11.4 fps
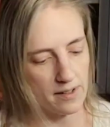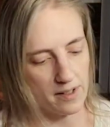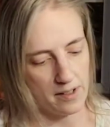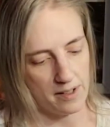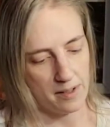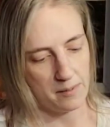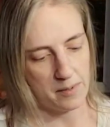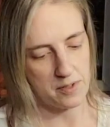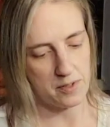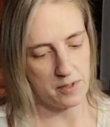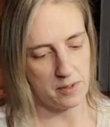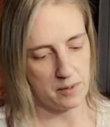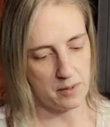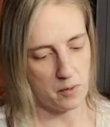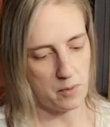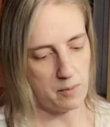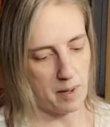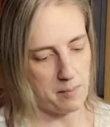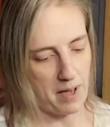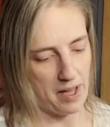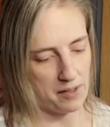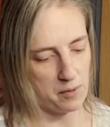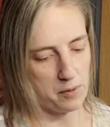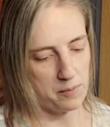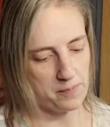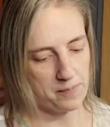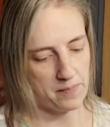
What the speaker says: It's going to go in my bathroom,